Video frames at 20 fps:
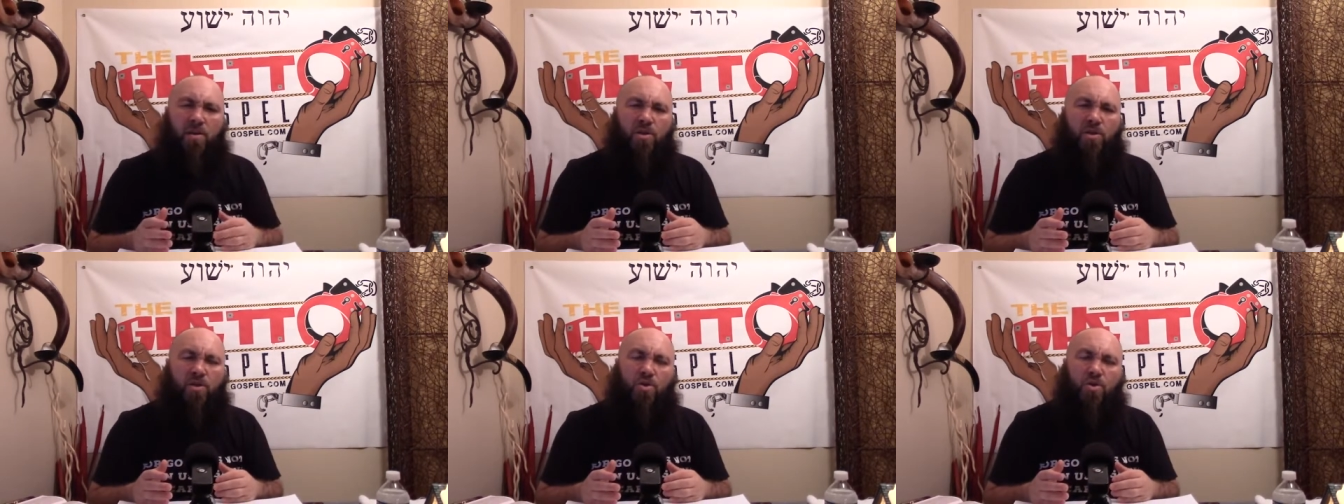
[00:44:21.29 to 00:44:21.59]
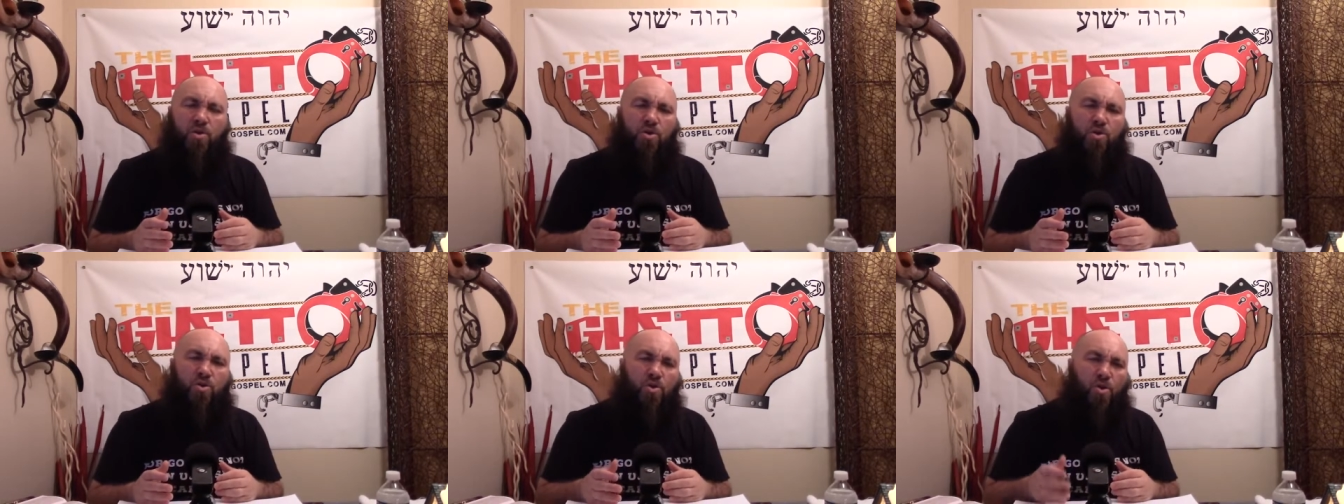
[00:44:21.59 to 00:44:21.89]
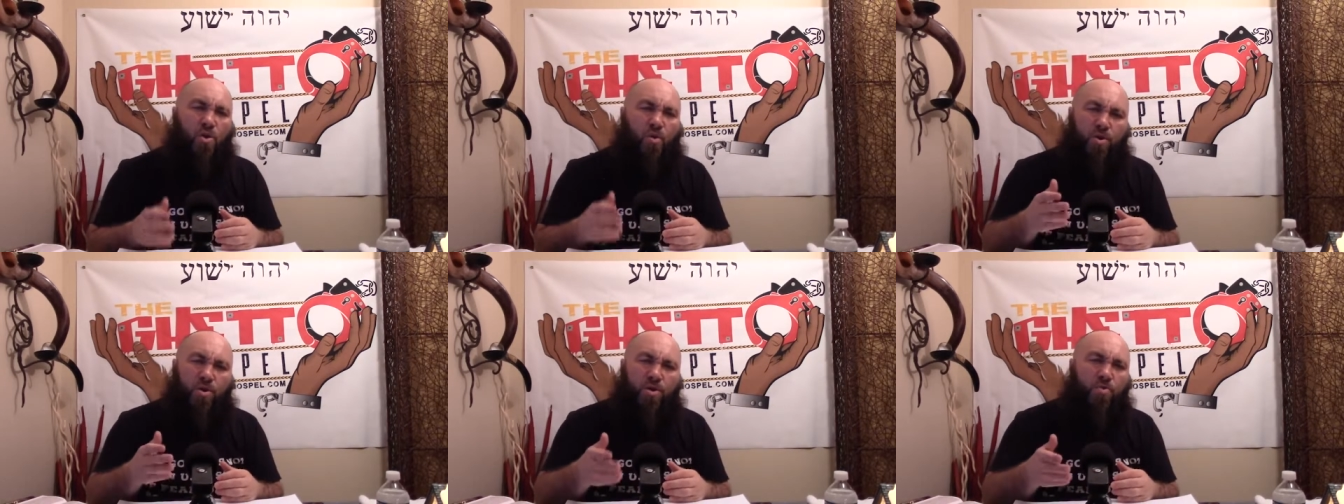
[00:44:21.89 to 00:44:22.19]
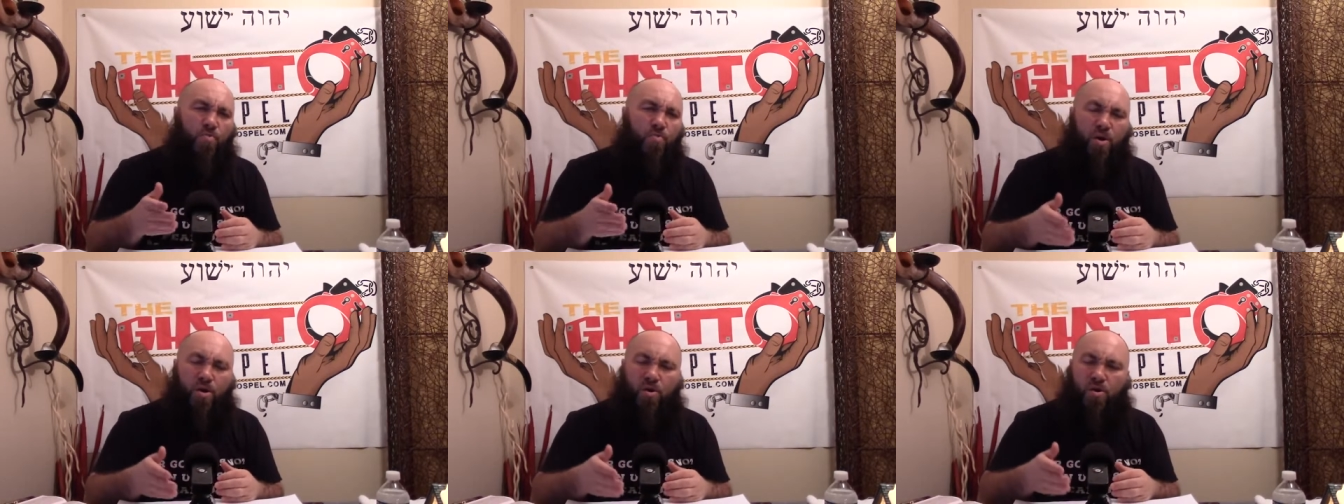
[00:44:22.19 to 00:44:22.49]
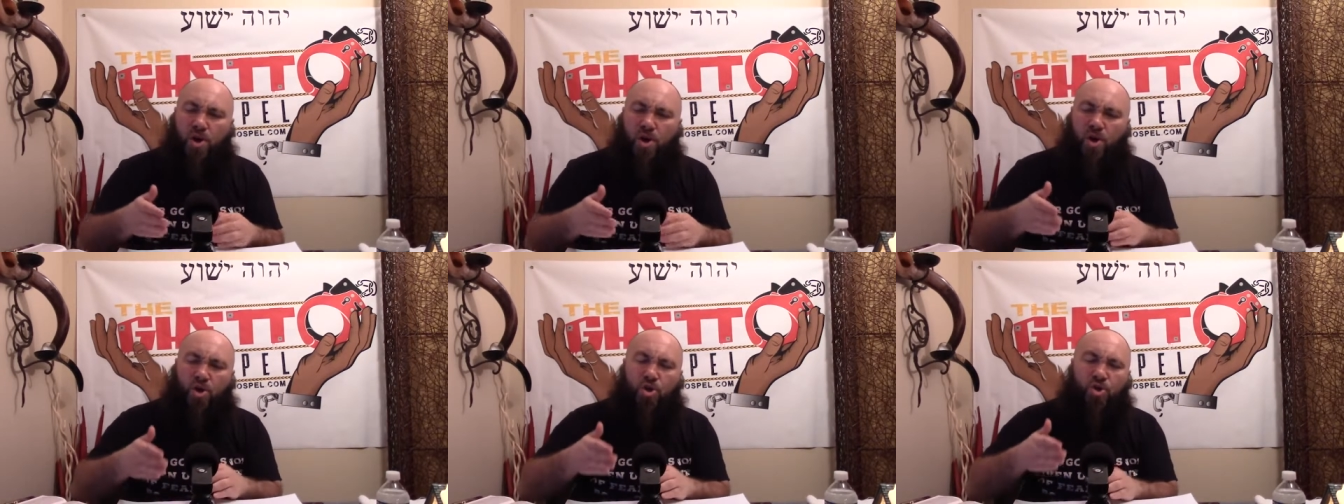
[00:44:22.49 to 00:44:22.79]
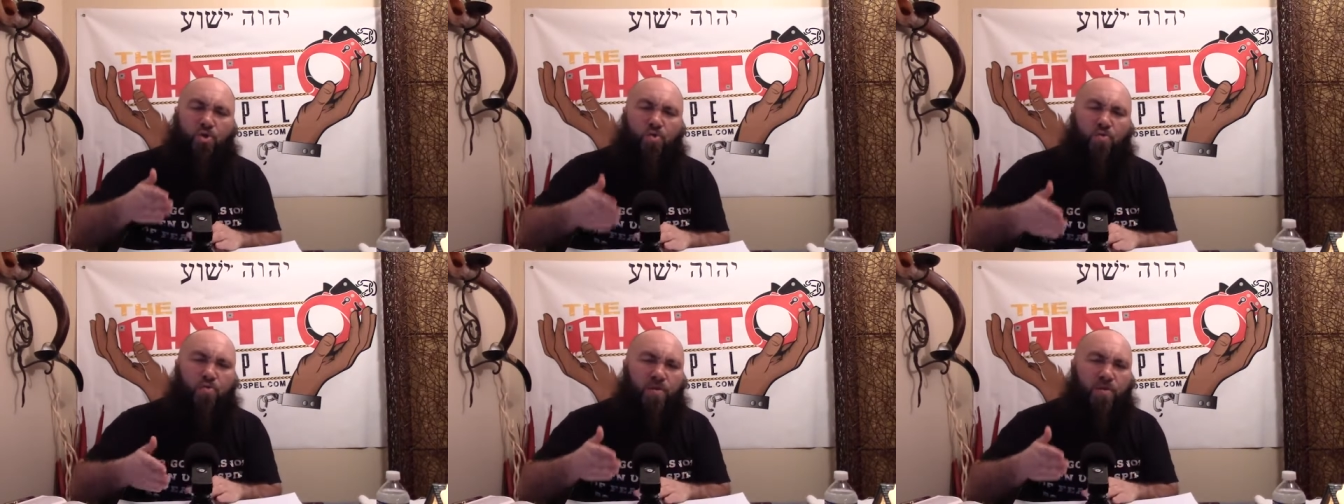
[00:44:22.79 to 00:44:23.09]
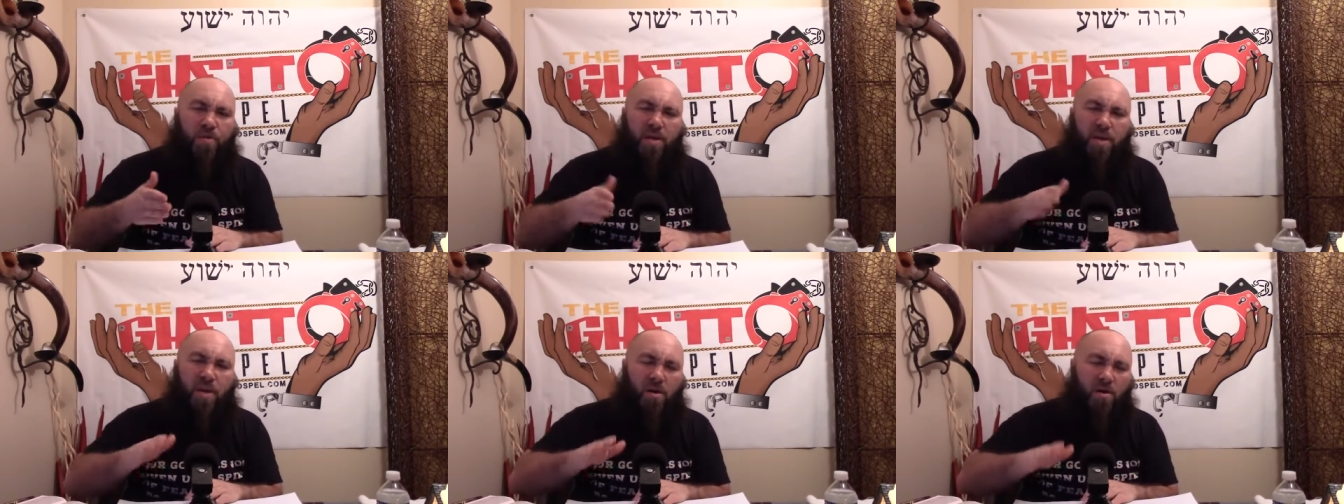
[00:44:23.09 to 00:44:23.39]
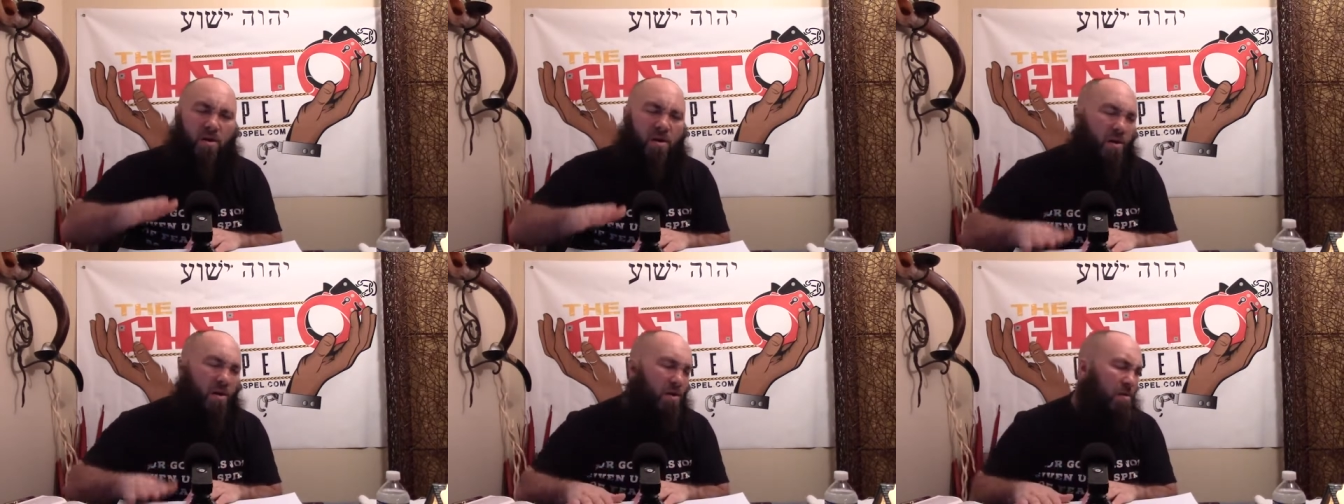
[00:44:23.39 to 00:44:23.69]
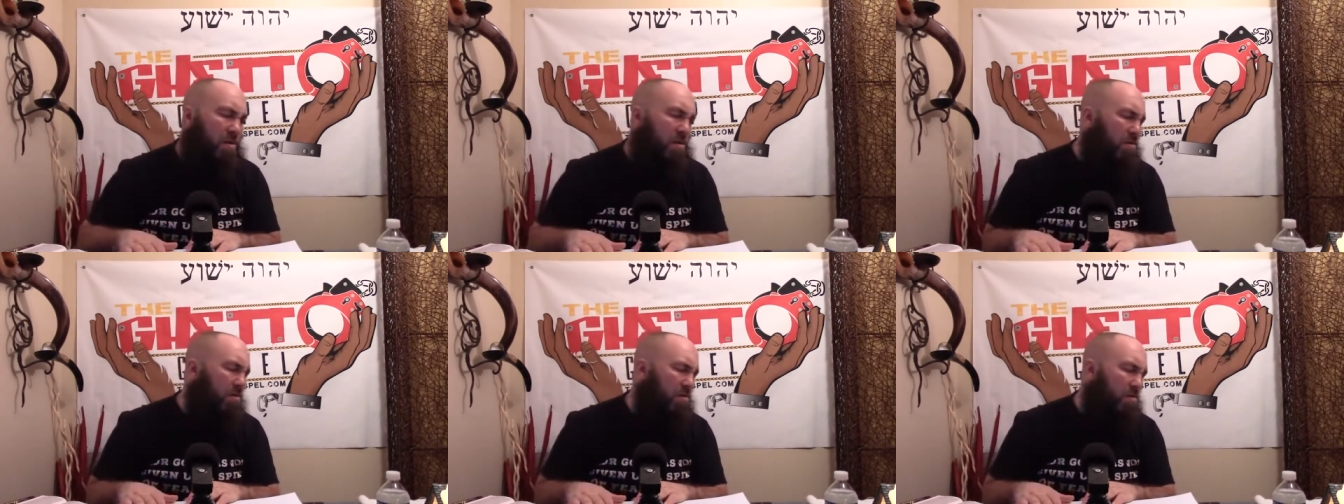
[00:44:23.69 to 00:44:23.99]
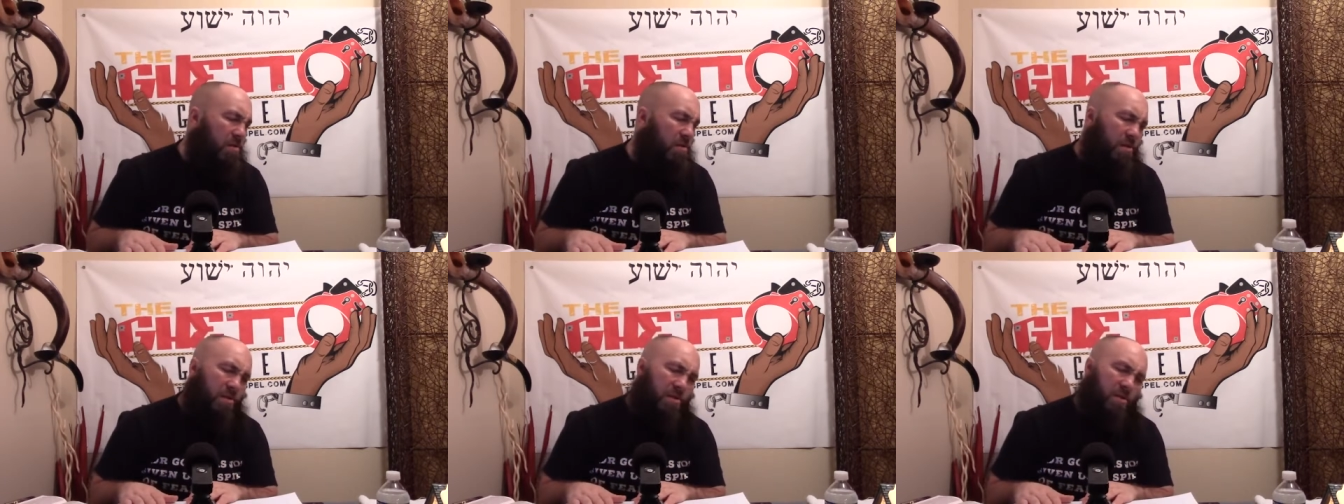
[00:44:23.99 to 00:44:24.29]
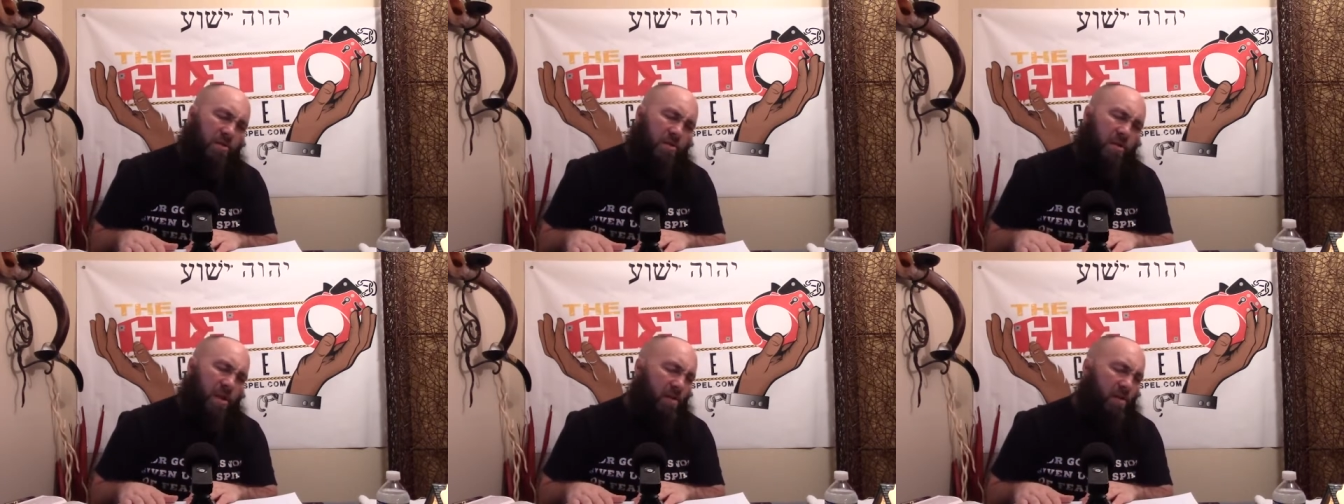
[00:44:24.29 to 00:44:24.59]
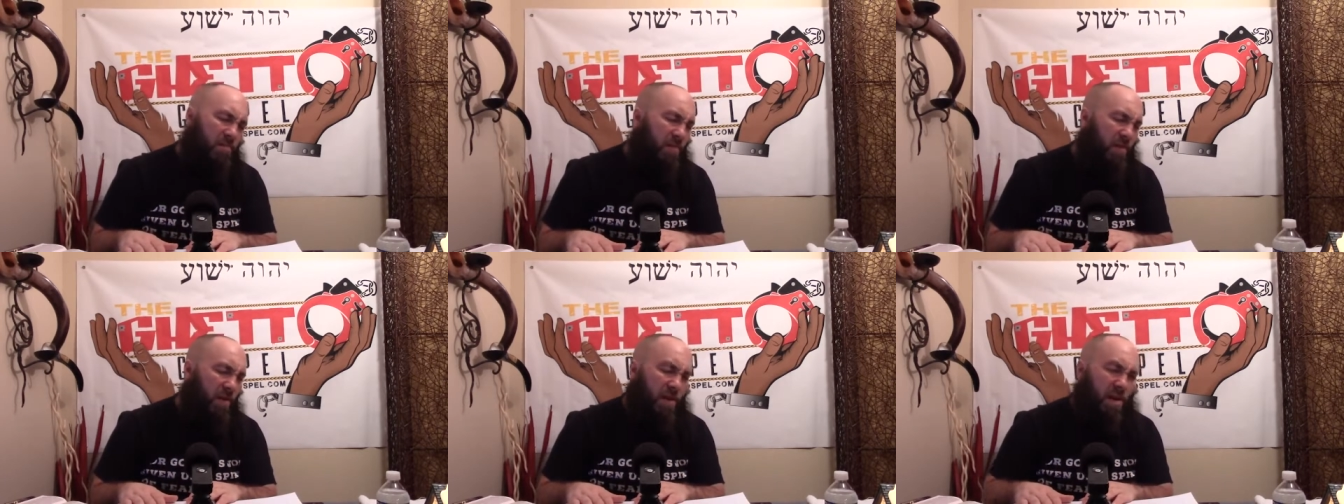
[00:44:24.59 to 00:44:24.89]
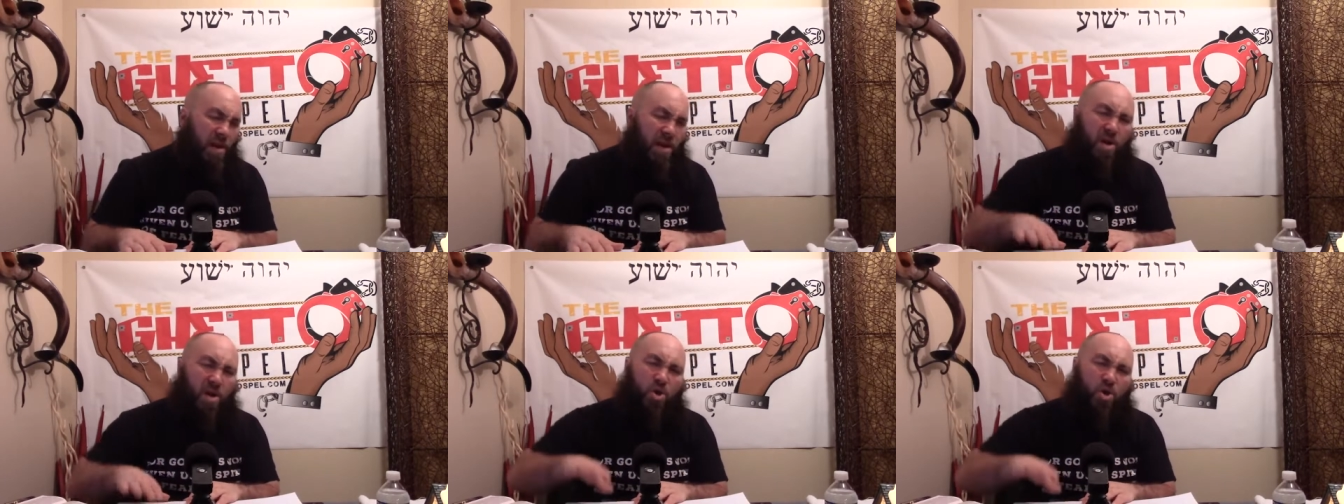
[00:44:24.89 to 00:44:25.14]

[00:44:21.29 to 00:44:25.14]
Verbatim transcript: You know what you were? You were the, oh, this is heavy.